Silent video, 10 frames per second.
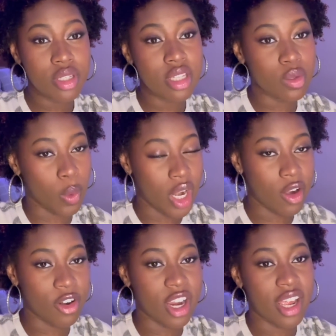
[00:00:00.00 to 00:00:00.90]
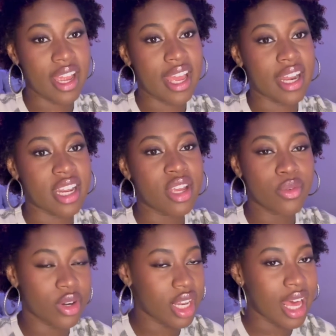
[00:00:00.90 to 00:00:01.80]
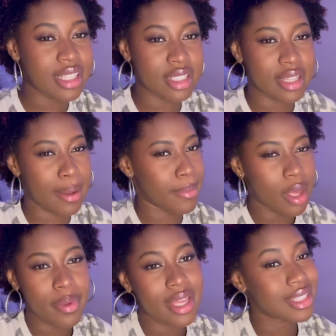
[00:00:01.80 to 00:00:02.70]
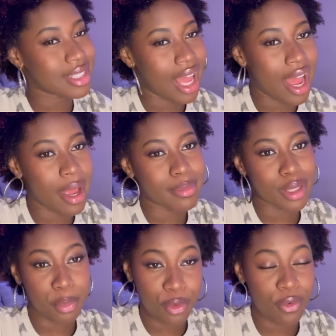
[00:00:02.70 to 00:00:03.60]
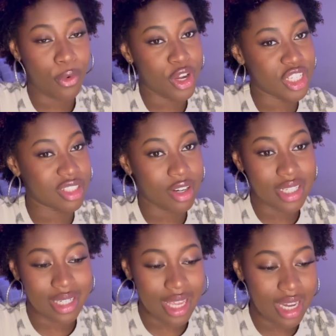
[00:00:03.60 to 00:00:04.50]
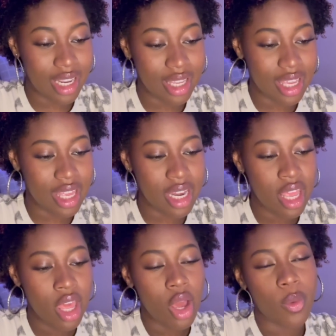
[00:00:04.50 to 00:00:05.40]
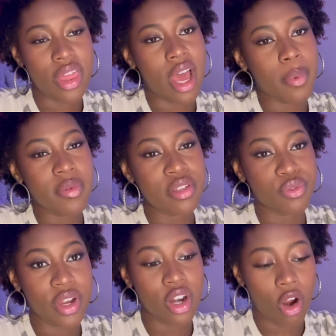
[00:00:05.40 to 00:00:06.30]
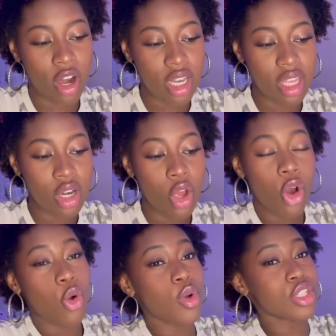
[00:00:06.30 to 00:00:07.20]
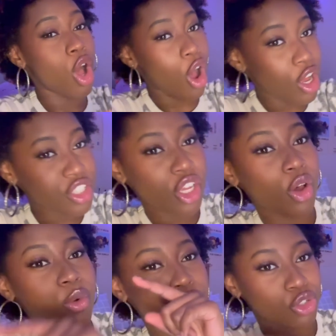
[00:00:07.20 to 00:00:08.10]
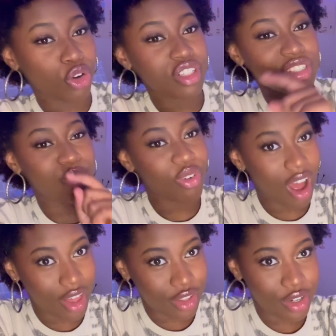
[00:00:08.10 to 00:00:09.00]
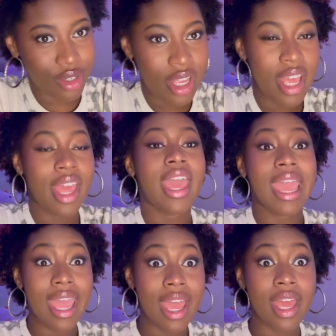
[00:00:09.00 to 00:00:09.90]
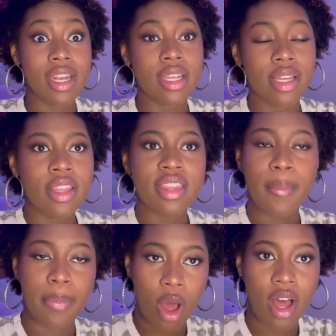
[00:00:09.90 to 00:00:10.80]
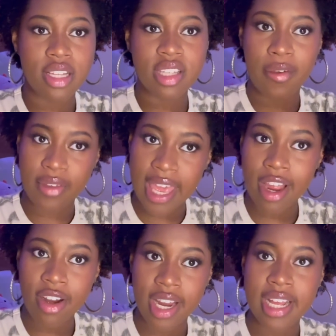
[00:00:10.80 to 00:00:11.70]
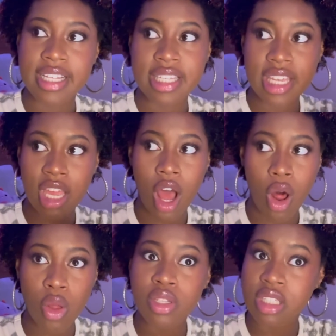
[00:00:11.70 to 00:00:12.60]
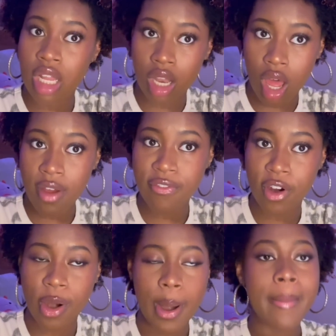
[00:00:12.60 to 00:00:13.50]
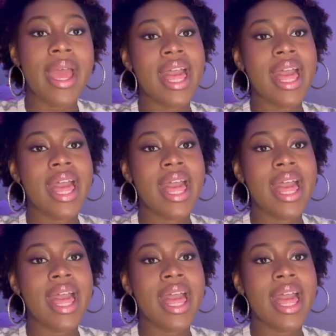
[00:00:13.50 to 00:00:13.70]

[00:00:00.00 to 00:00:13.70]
his wedding ring and he realizes that maybe it's time to move on and start dating again with help of his friend Harlan, who is also George's father and the boss of Carrie because he owns the law firm